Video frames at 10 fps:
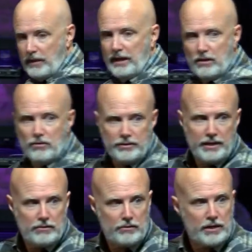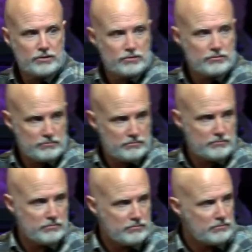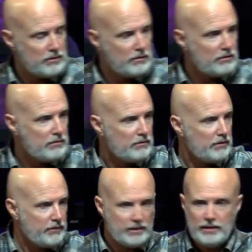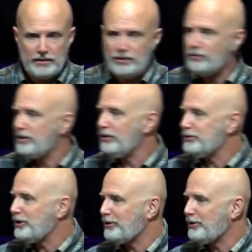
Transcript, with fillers: and go in that direction. If it did, you would lose